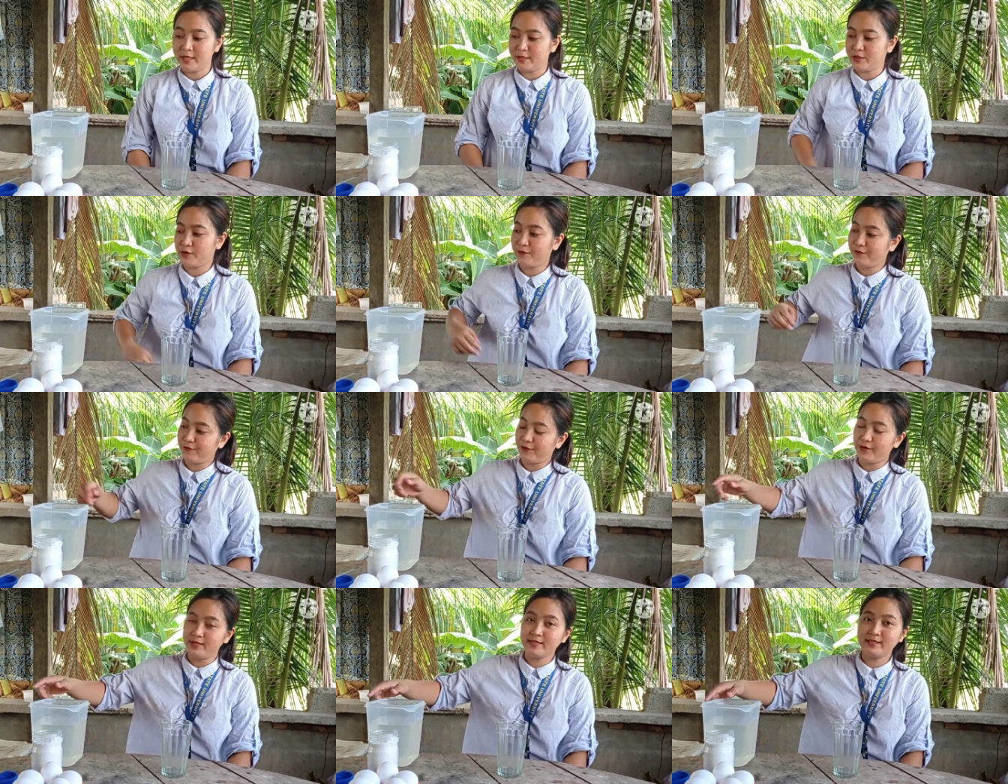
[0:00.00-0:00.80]
So
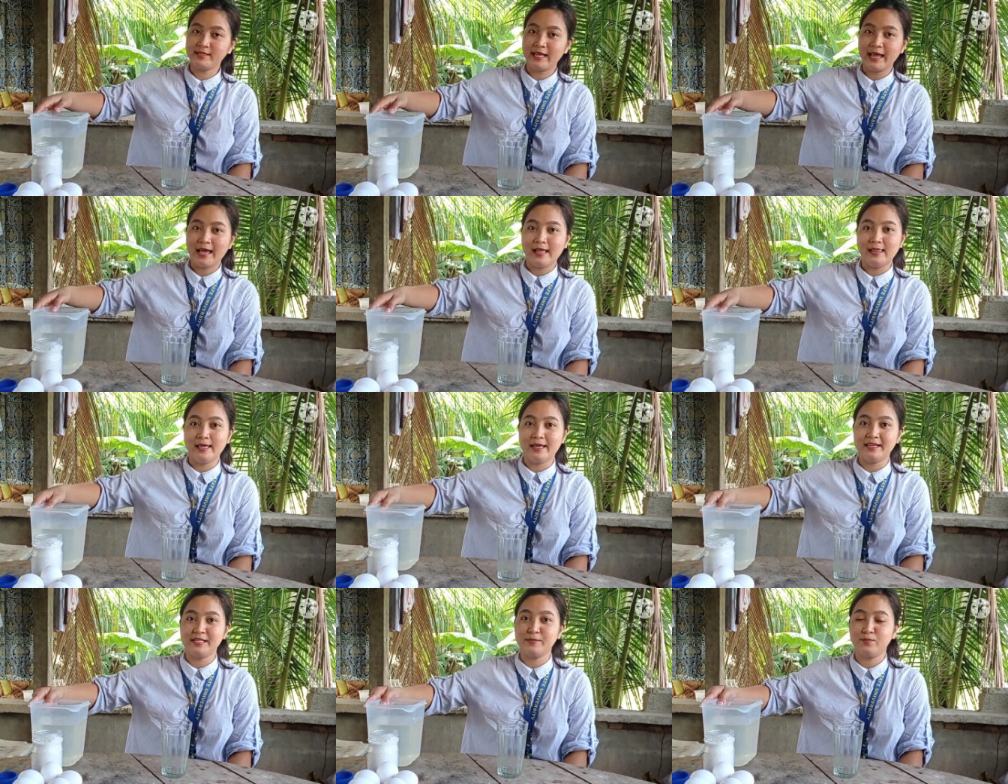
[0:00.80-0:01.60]
first,
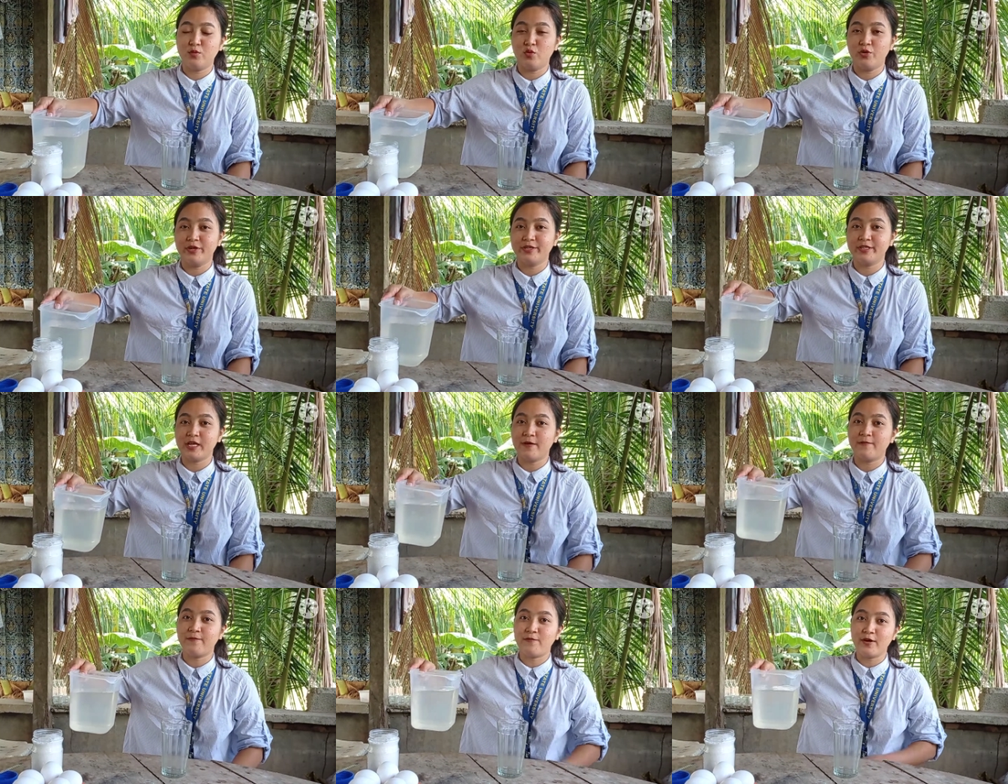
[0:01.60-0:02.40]
let us pour
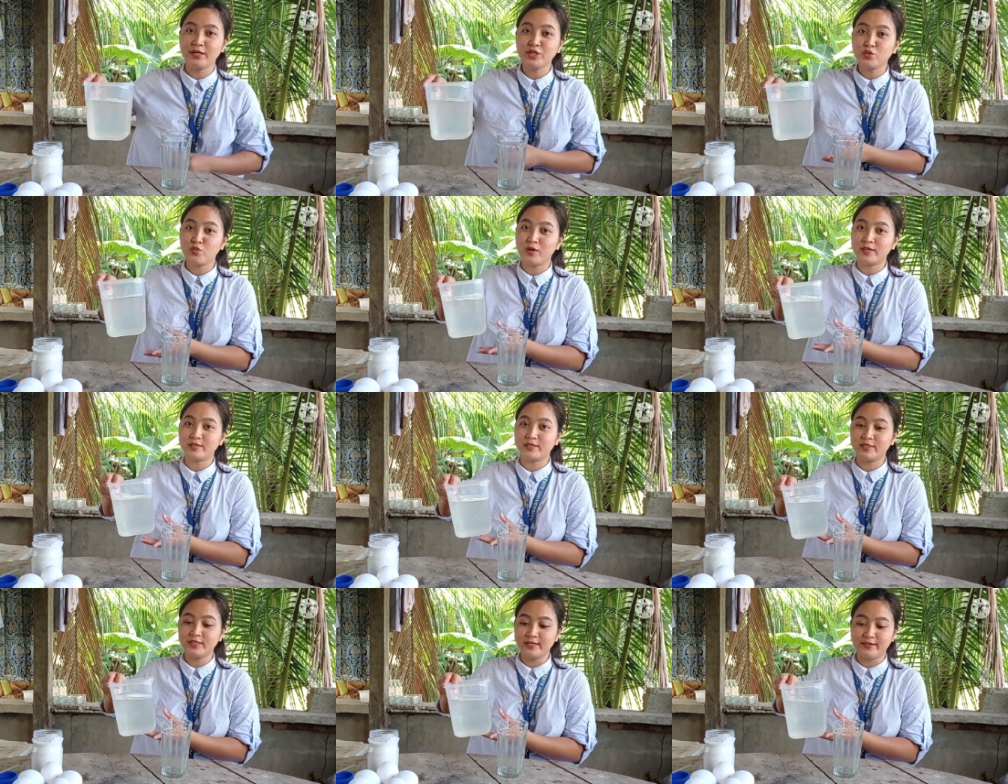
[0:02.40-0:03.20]
some fresh
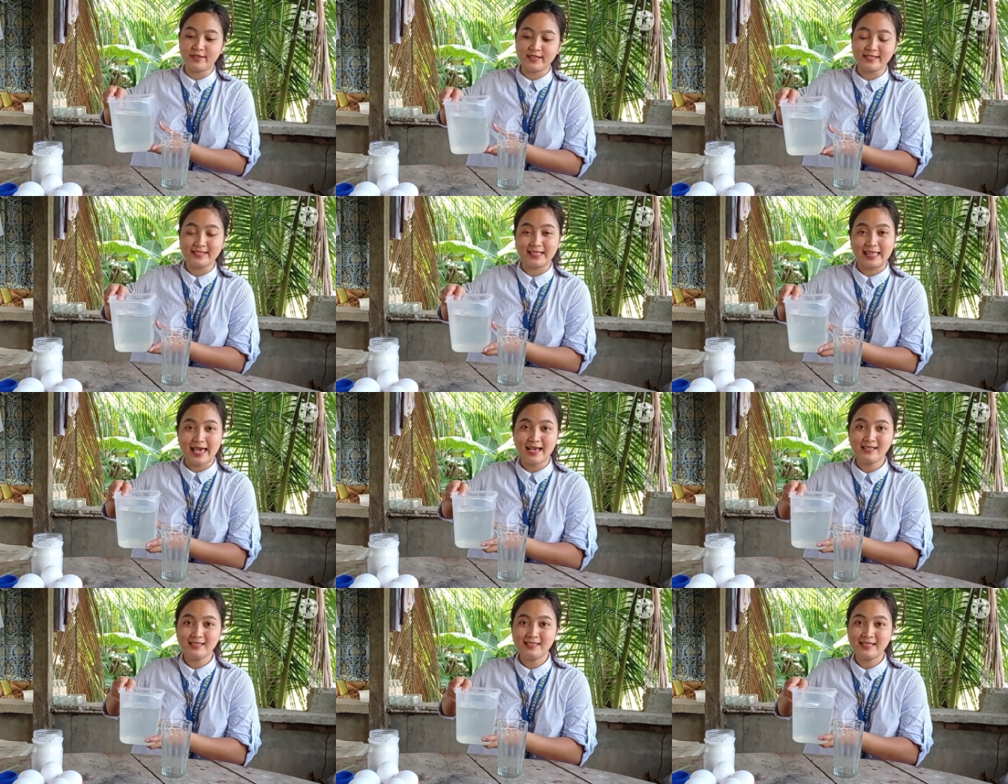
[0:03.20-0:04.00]
water in this
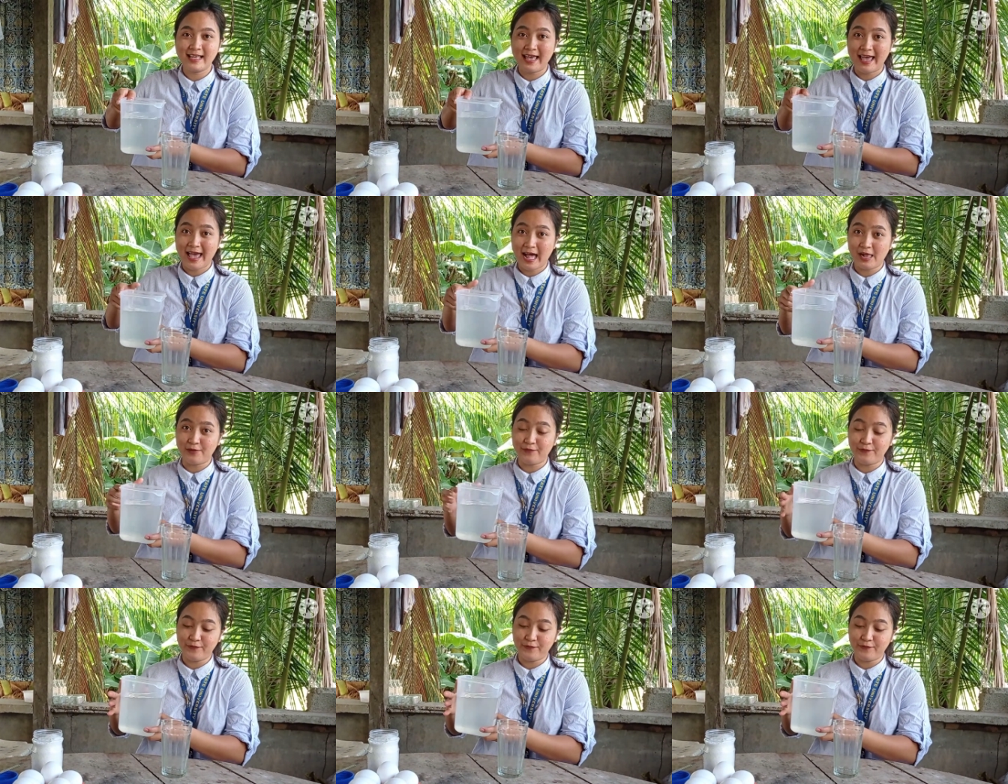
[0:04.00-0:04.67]
glass, half